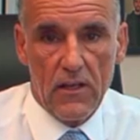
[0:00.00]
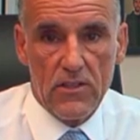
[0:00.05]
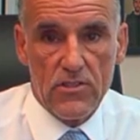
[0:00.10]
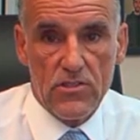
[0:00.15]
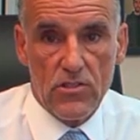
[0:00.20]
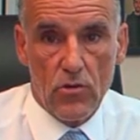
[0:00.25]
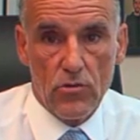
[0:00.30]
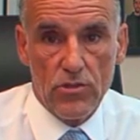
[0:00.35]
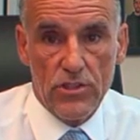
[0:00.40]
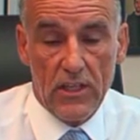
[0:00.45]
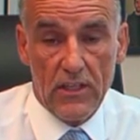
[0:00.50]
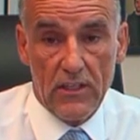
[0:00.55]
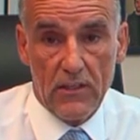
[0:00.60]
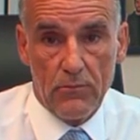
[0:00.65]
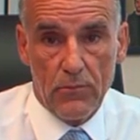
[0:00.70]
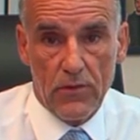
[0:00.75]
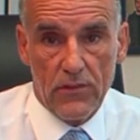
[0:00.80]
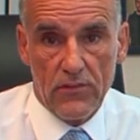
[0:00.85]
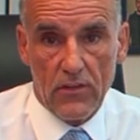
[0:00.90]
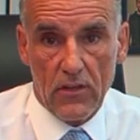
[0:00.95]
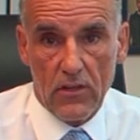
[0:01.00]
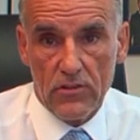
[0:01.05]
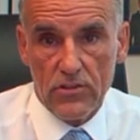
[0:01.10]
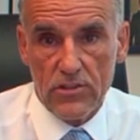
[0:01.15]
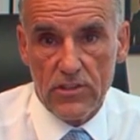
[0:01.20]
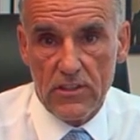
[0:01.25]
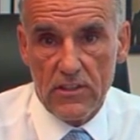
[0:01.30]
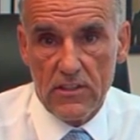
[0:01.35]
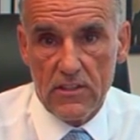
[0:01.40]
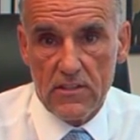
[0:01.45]
Associated
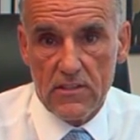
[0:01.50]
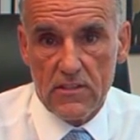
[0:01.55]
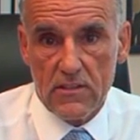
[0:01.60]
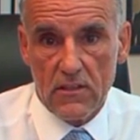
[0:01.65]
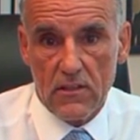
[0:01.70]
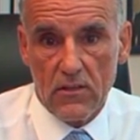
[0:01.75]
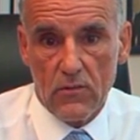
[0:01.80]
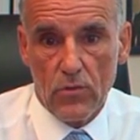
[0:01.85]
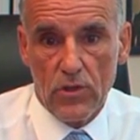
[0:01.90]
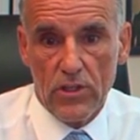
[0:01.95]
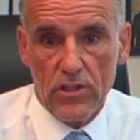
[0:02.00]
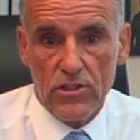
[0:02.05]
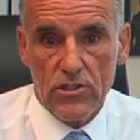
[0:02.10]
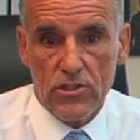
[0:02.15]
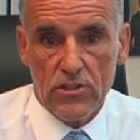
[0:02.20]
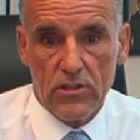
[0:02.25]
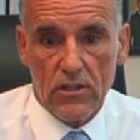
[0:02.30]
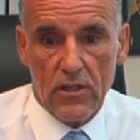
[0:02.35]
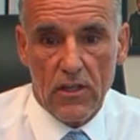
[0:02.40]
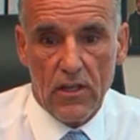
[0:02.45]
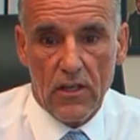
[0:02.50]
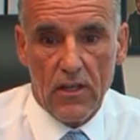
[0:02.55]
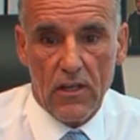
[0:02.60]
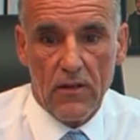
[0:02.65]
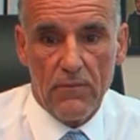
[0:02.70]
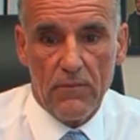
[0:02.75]
pathologies which